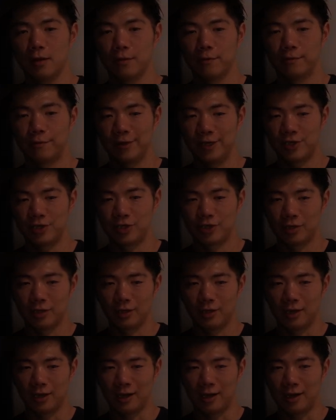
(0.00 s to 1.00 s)
which
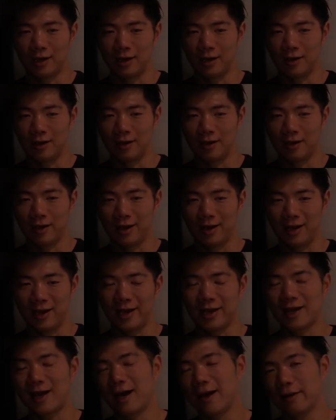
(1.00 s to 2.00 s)

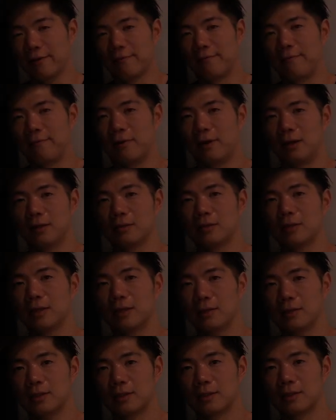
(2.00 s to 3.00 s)
I kind of felt
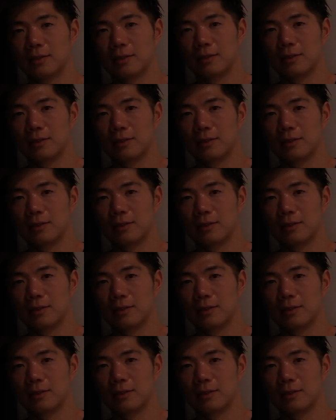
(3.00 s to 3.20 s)
it,